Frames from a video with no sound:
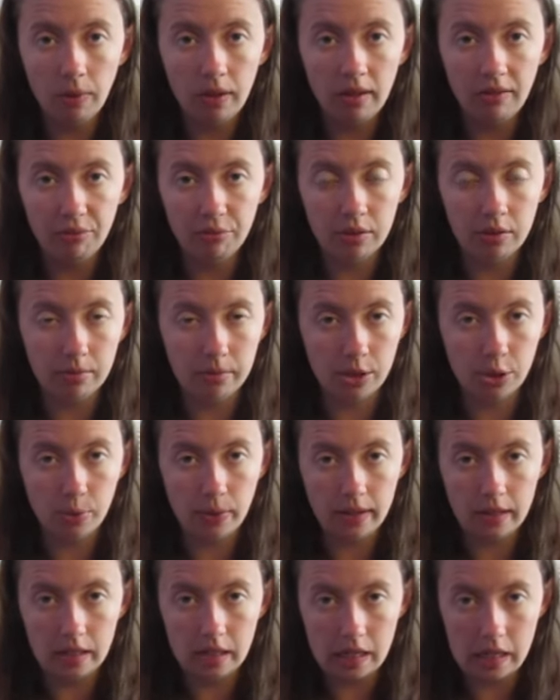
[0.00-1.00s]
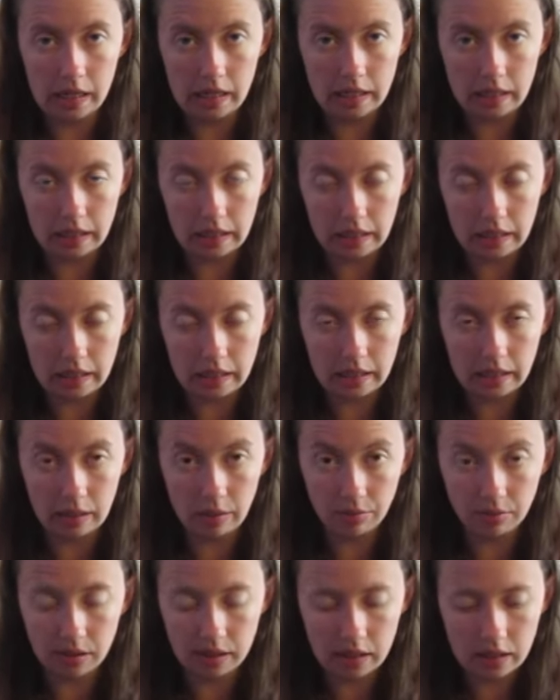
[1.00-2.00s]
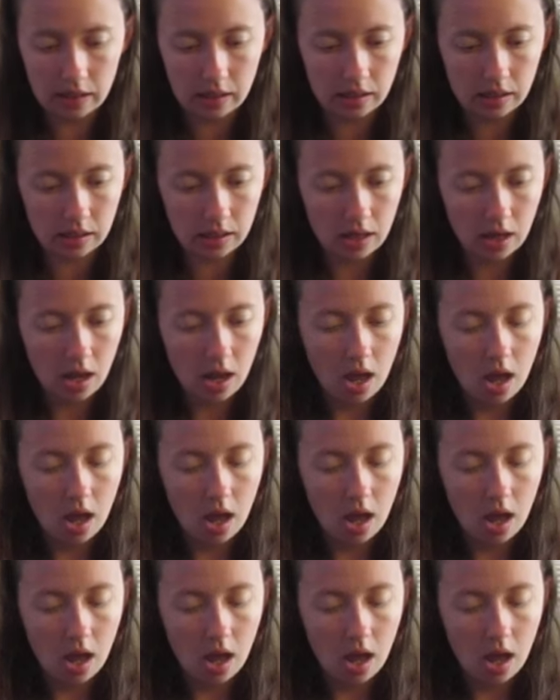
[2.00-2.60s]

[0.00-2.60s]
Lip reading: wave when it was 28 degrees Celsius.